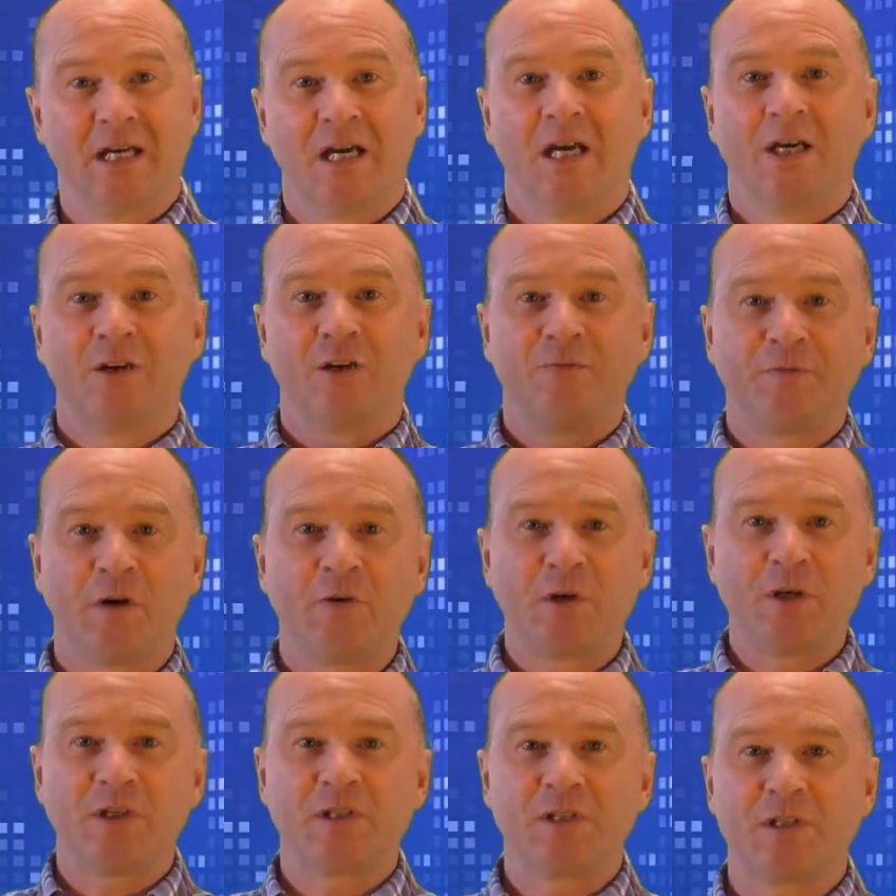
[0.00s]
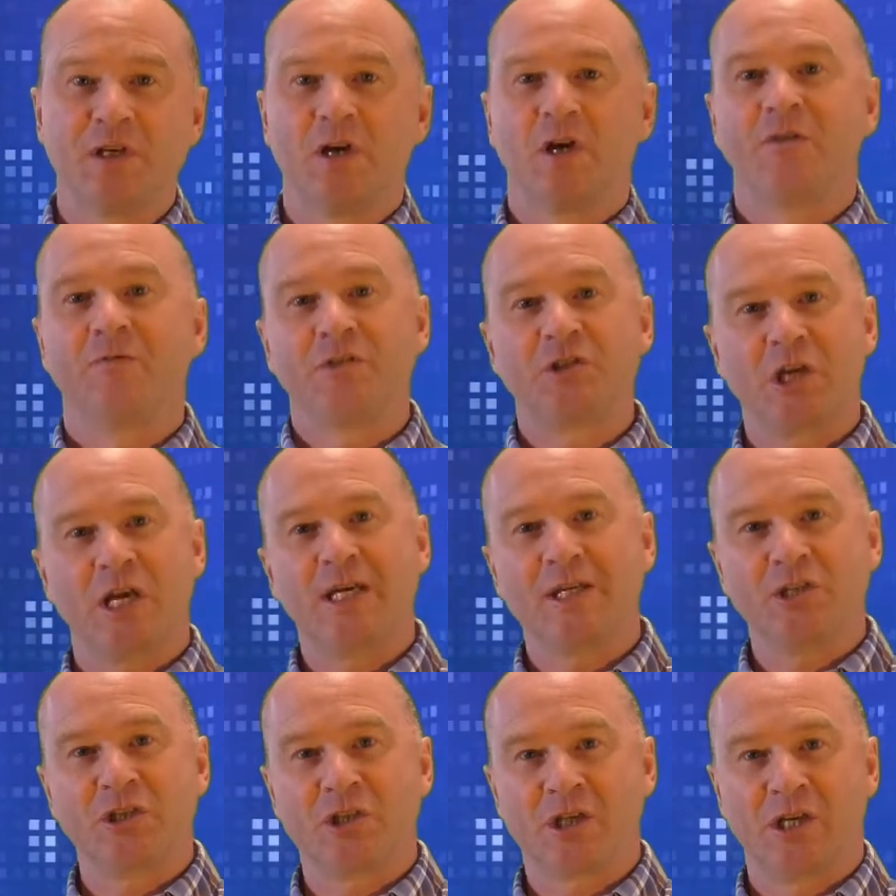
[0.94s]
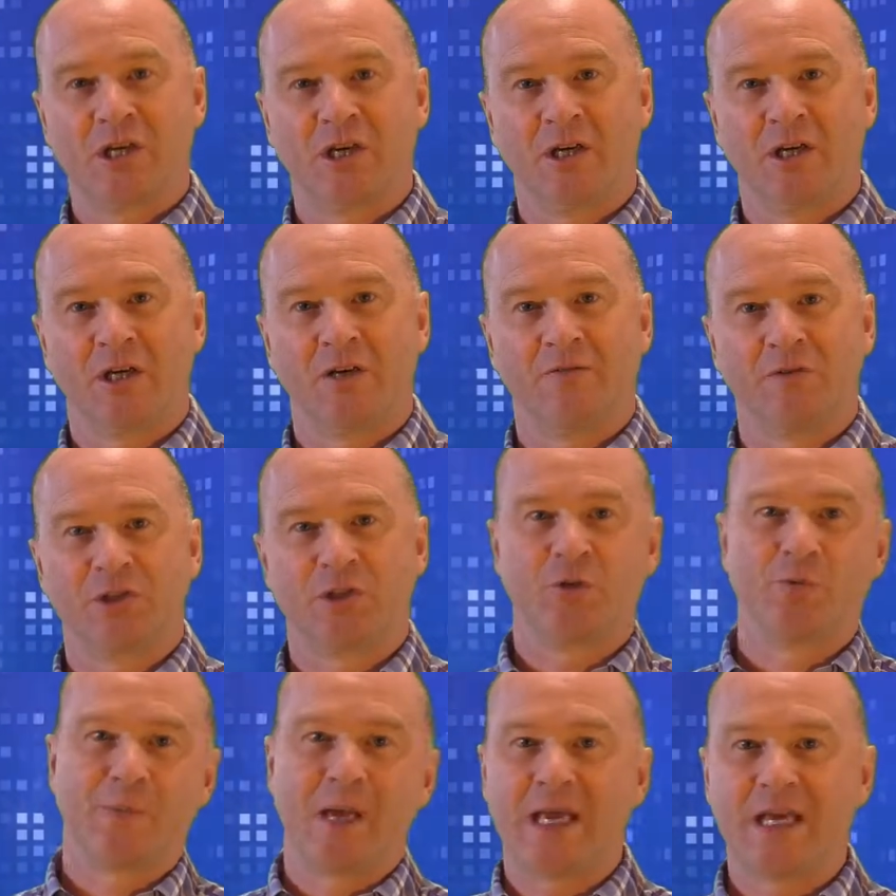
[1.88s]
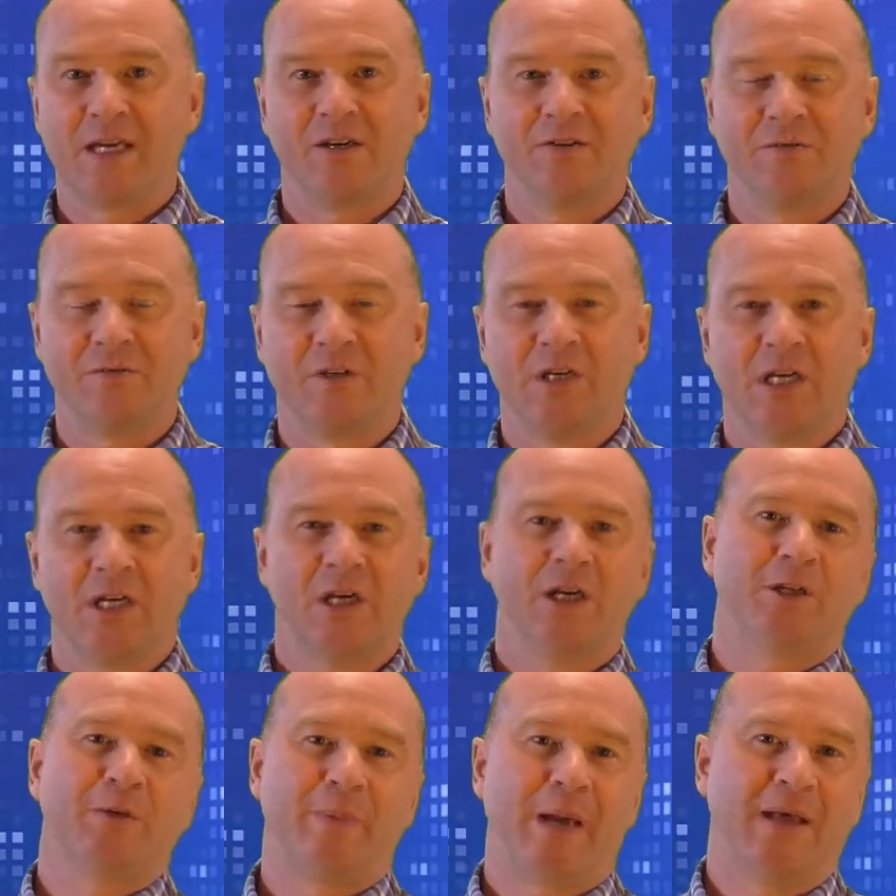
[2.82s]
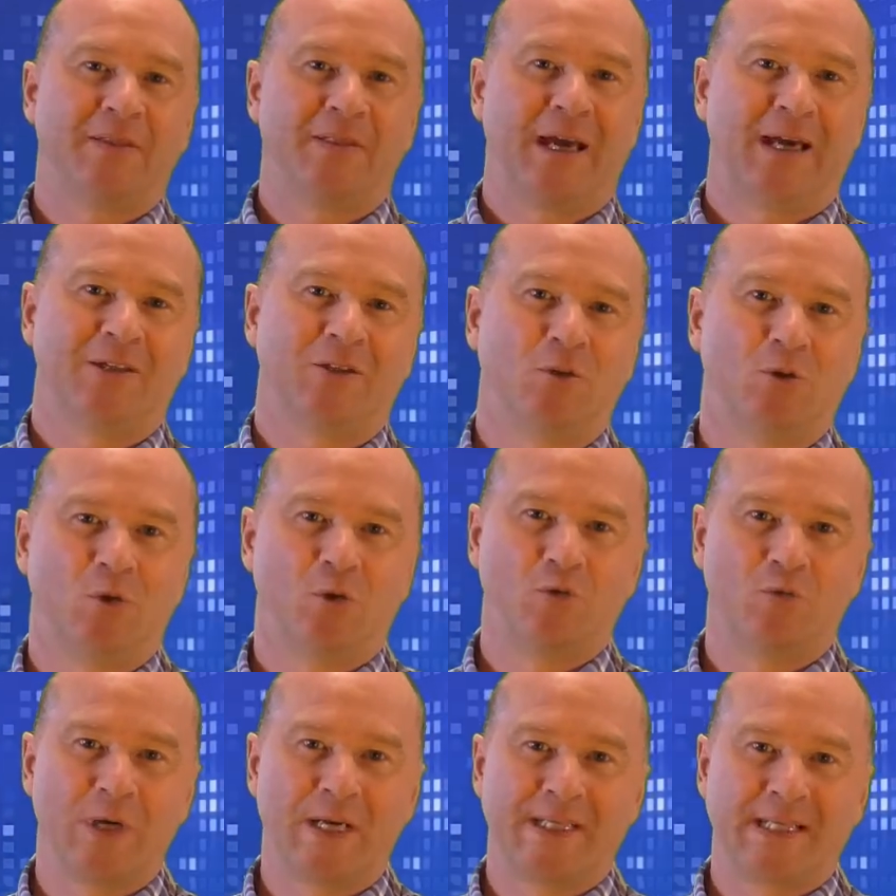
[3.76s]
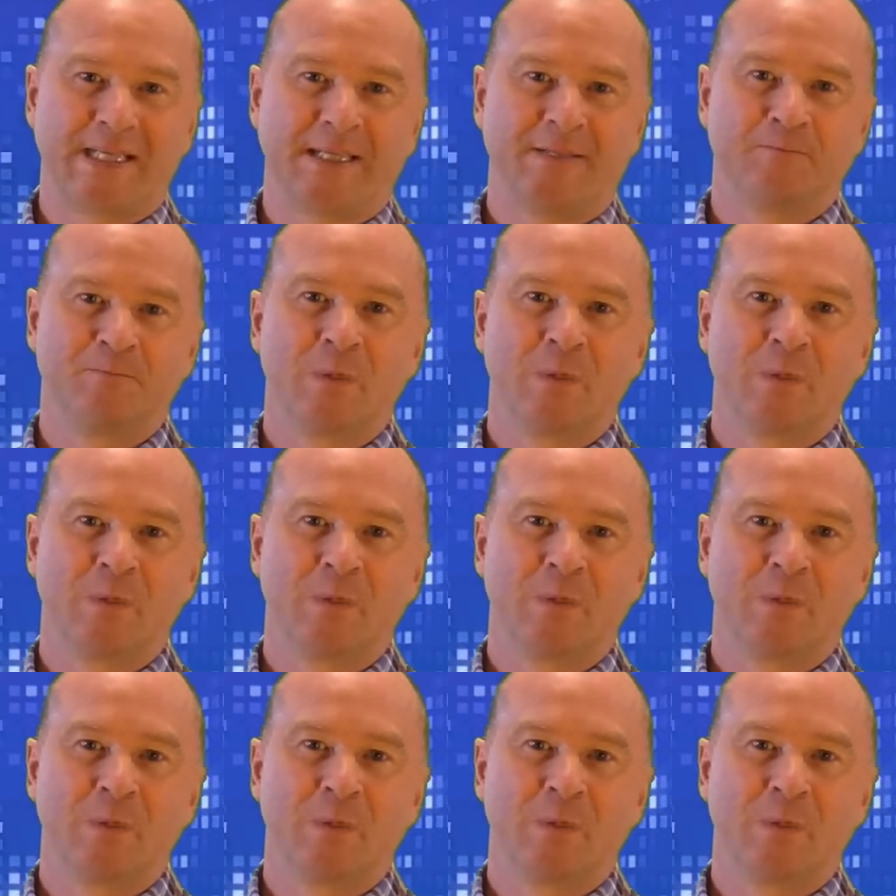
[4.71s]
And I'll focus on the change curve, as you may have heard about that already.